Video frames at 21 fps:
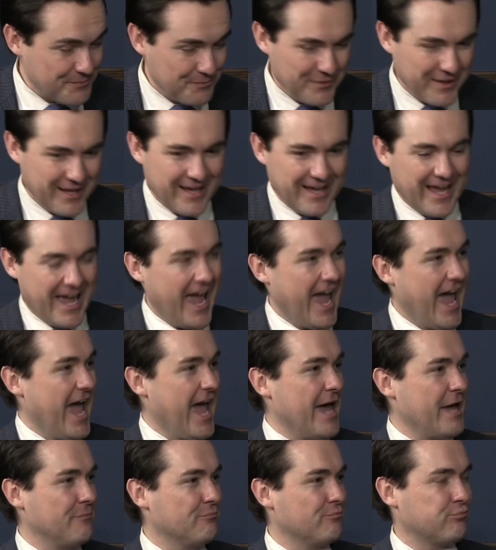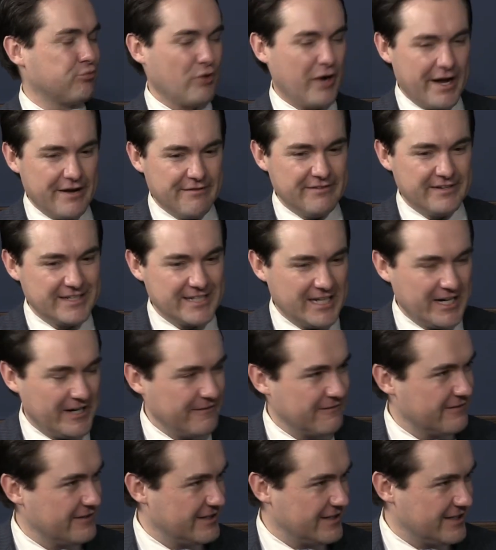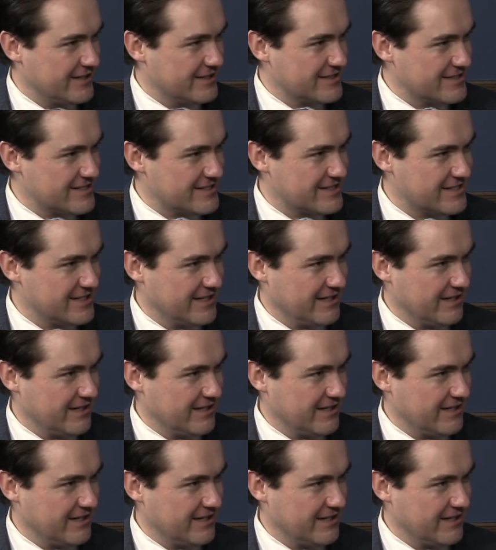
Mm-hmm. And Private Governance,